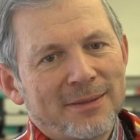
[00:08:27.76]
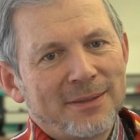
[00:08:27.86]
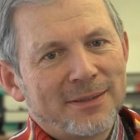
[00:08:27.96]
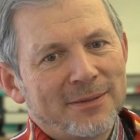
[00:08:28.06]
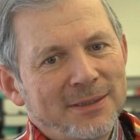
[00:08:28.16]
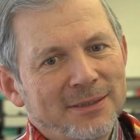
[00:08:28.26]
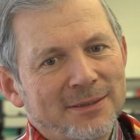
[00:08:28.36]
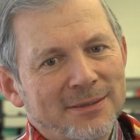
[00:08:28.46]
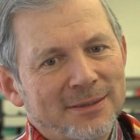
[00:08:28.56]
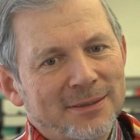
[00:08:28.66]
Yeah, this
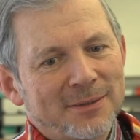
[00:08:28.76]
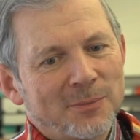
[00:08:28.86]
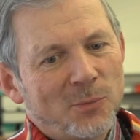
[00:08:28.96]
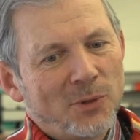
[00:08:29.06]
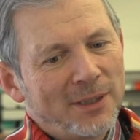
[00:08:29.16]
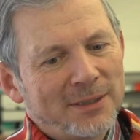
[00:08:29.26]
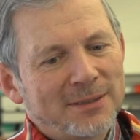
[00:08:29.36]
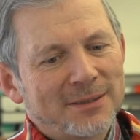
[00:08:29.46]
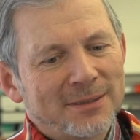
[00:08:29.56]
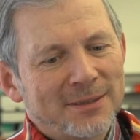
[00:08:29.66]
is uh, more or
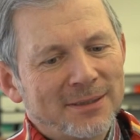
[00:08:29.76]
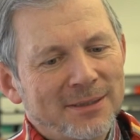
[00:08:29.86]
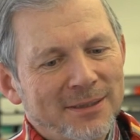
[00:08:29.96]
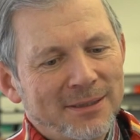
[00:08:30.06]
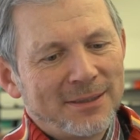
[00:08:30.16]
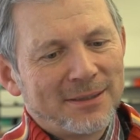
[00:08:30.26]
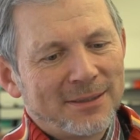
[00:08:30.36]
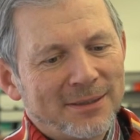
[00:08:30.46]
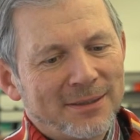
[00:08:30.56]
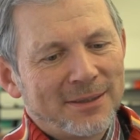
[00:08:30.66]
less, uh, uh,